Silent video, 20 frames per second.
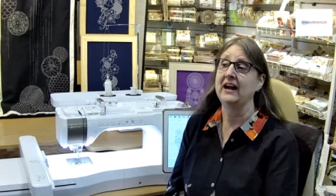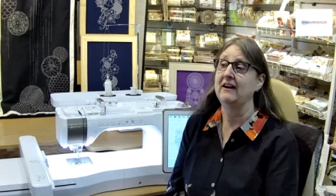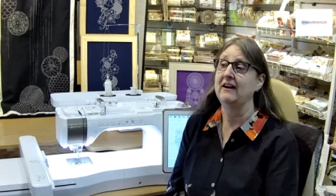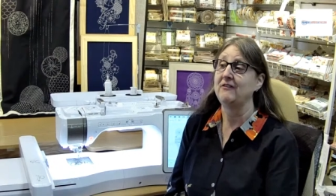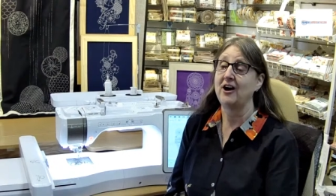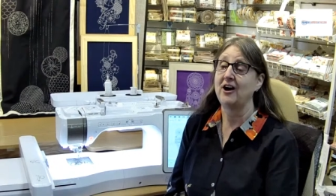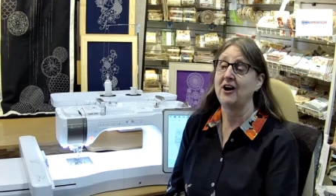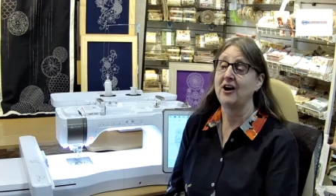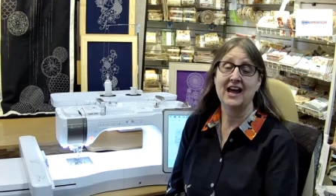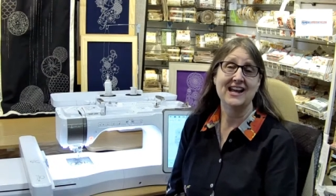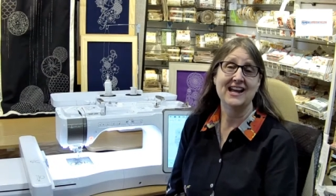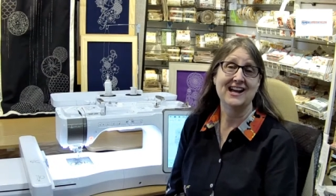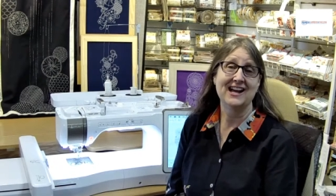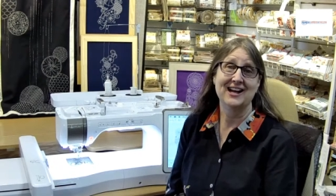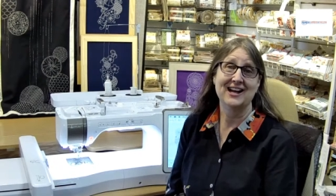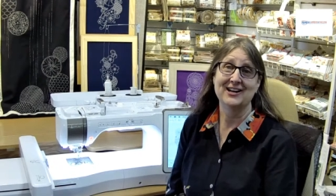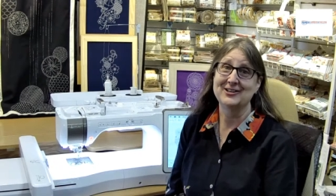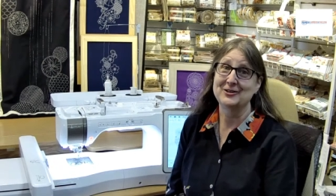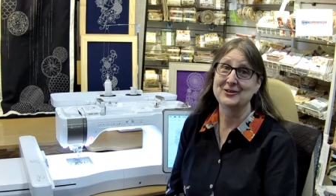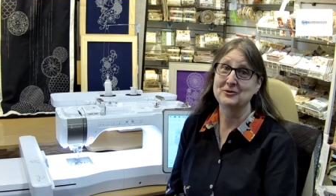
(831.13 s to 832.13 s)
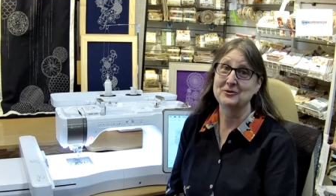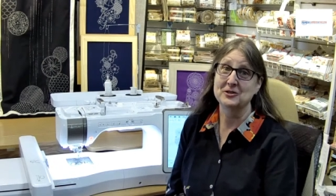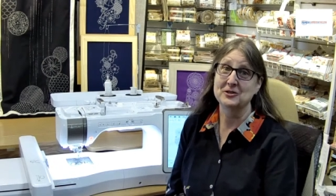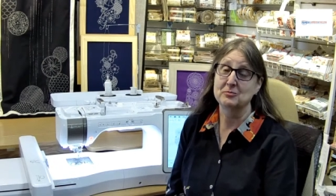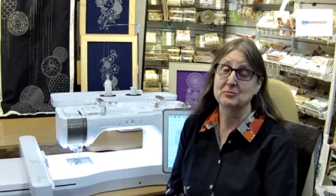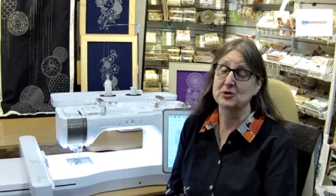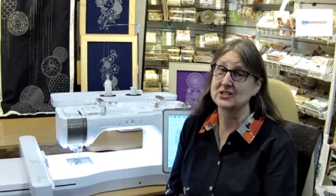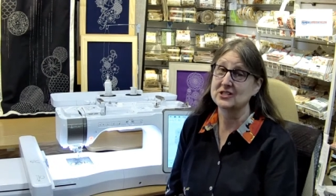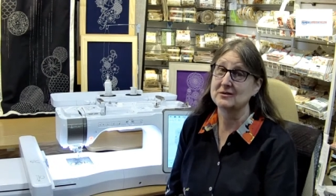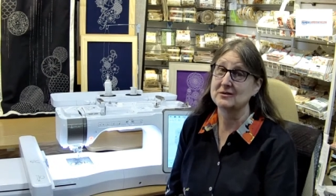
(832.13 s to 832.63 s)
And all I got to do is
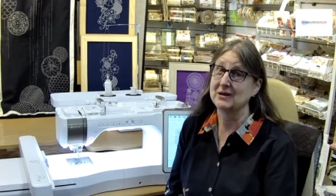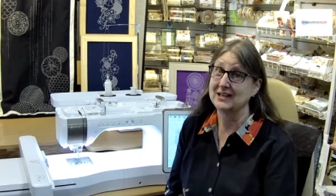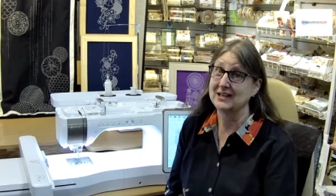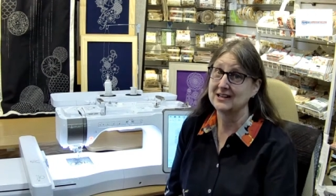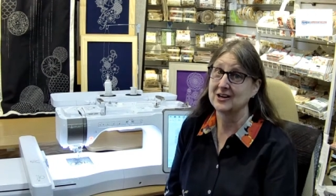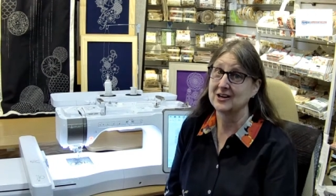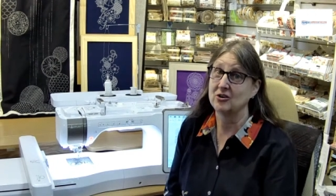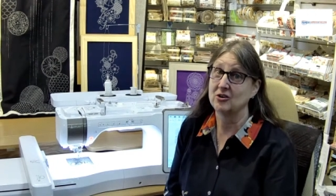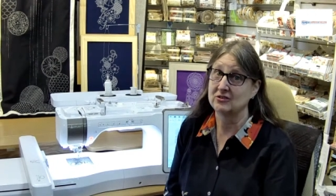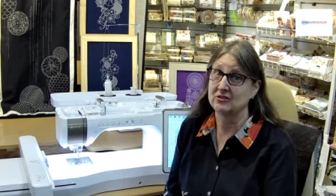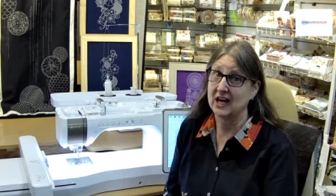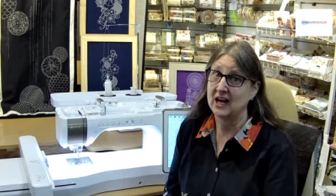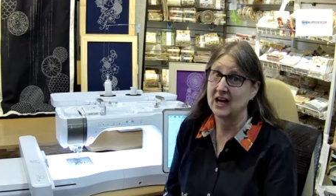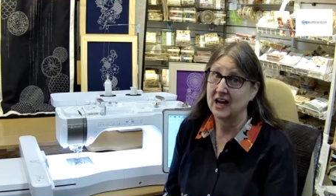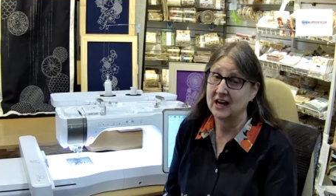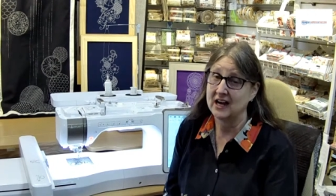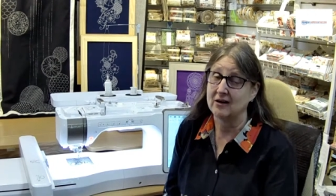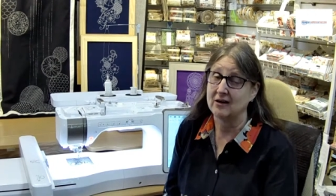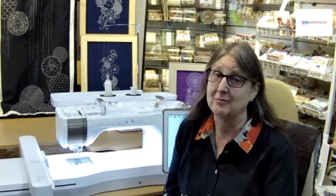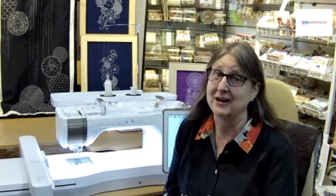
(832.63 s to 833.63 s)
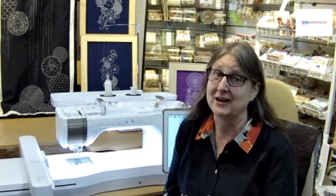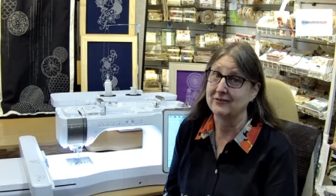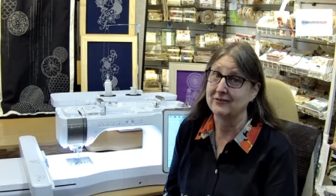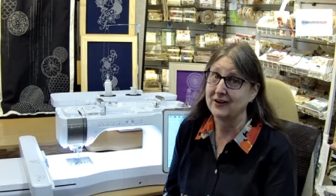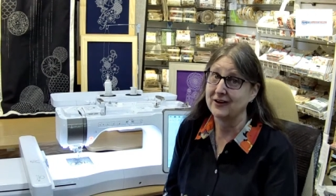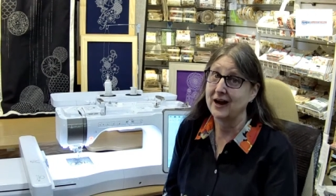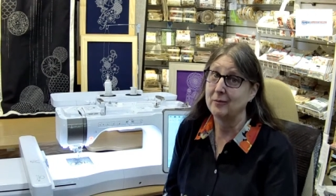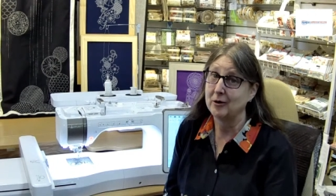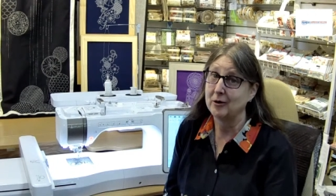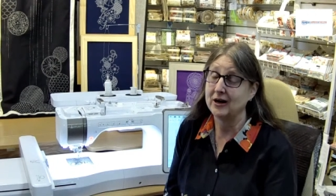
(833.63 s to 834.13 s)
put some indigo dye on my
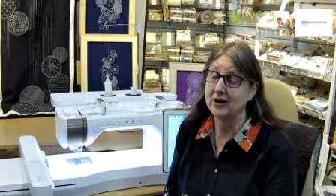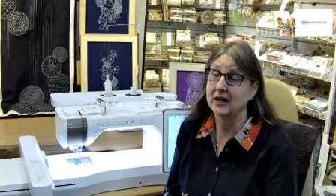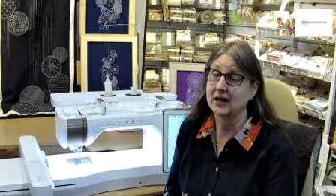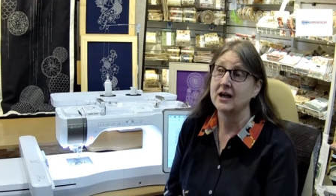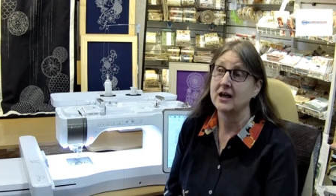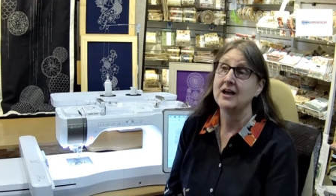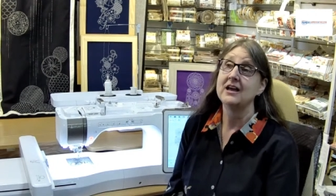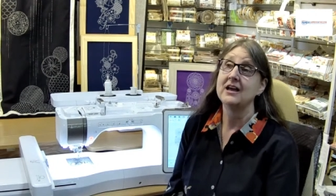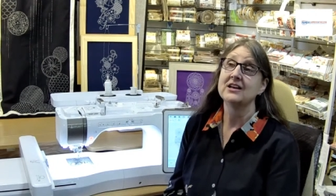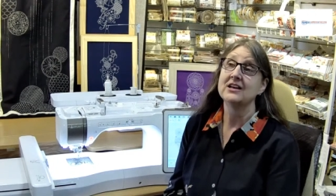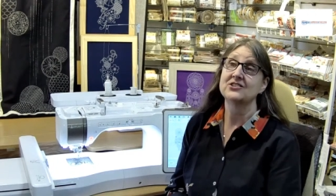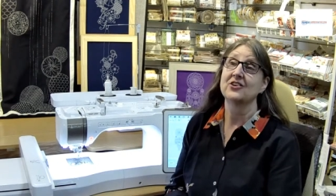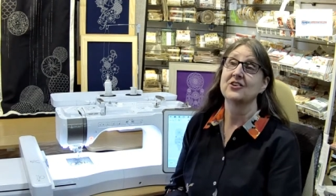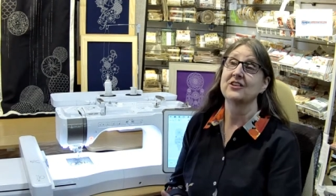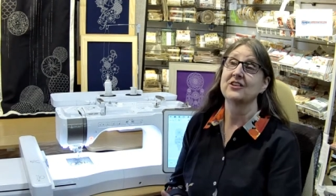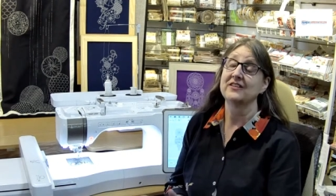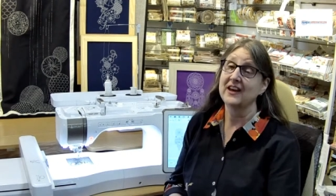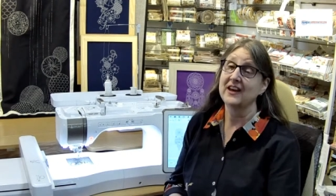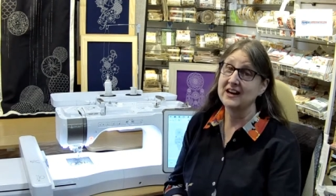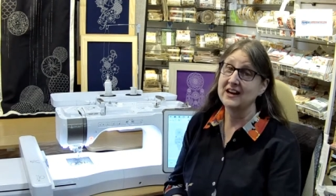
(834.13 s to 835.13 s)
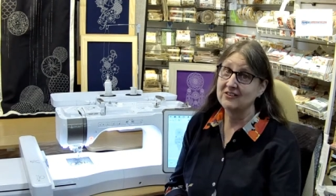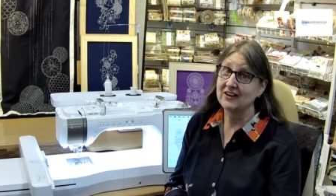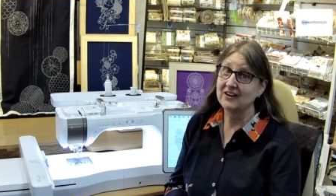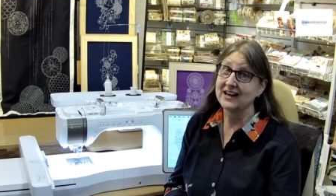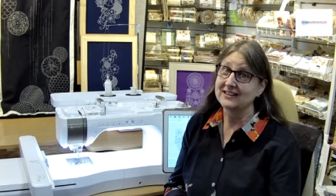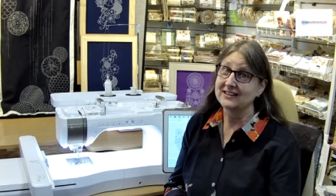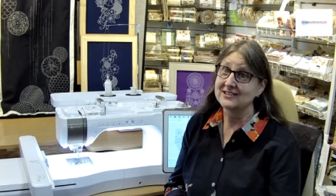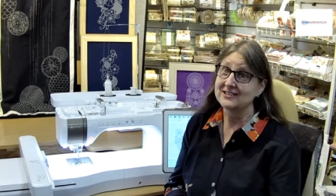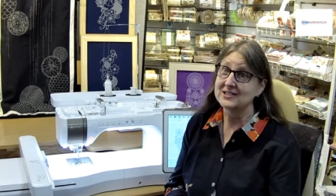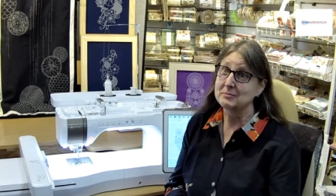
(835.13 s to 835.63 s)
fabric so that they don't
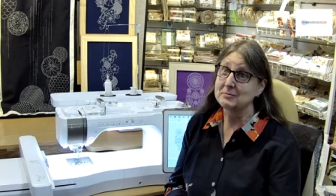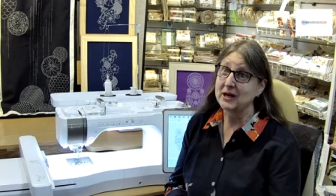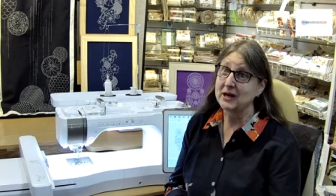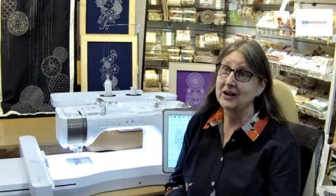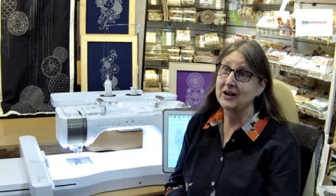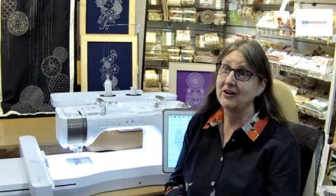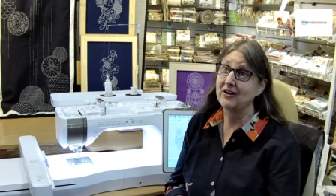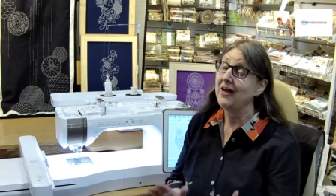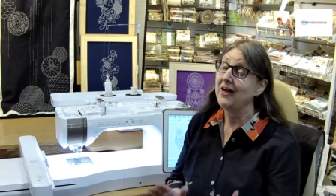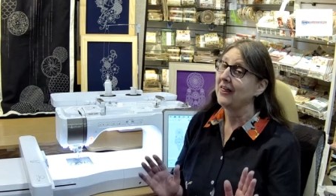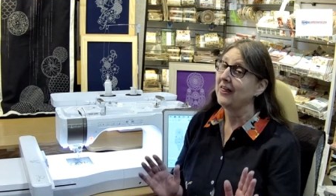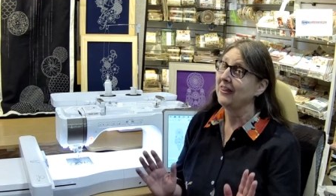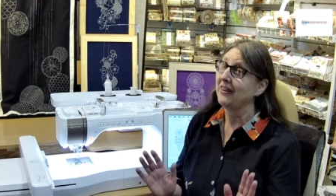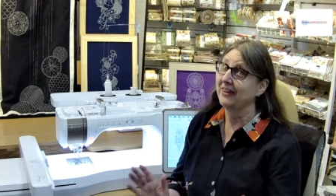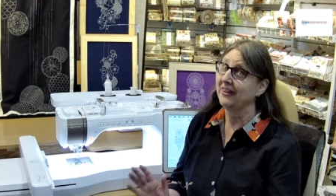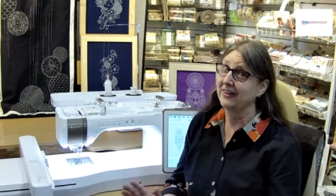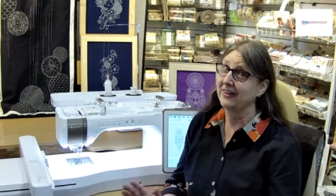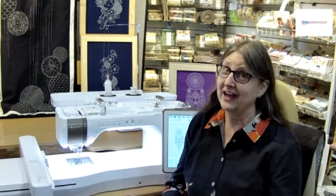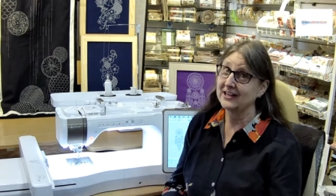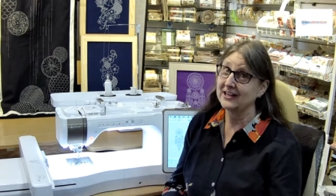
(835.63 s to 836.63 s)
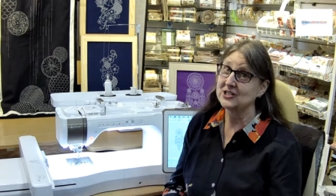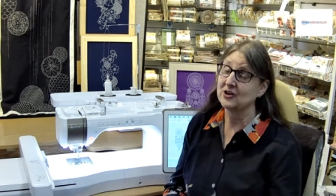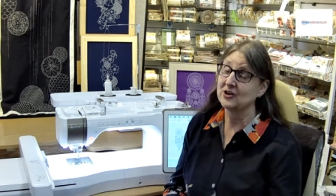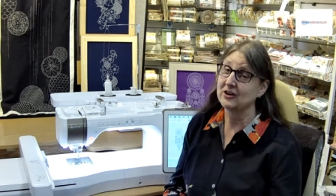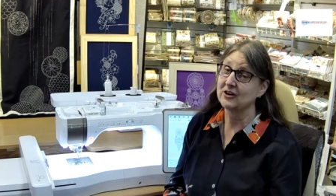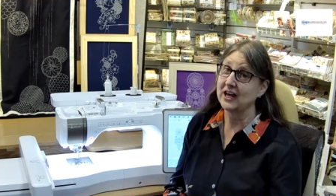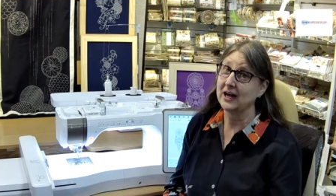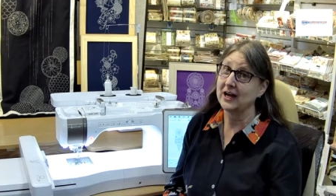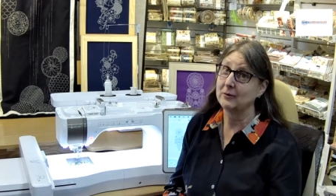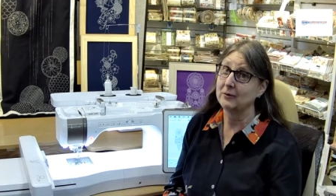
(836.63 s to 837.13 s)
like the smell, that's
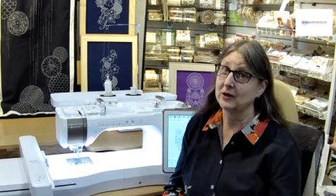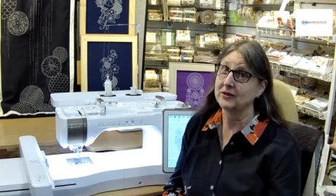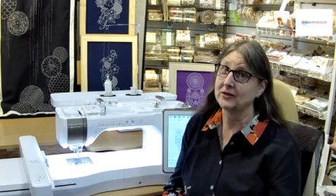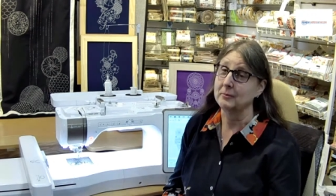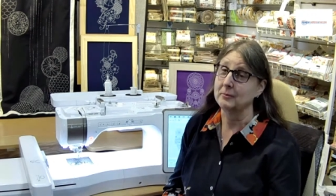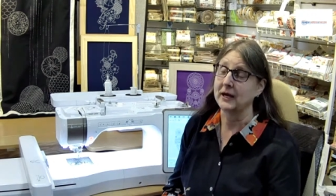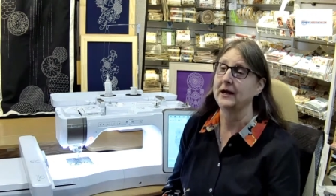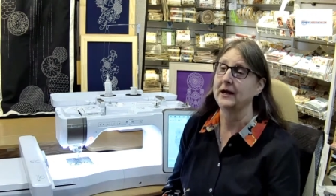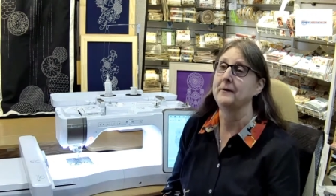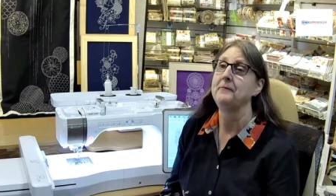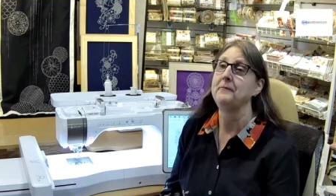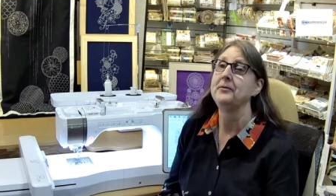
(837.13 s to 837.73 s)
okay with me.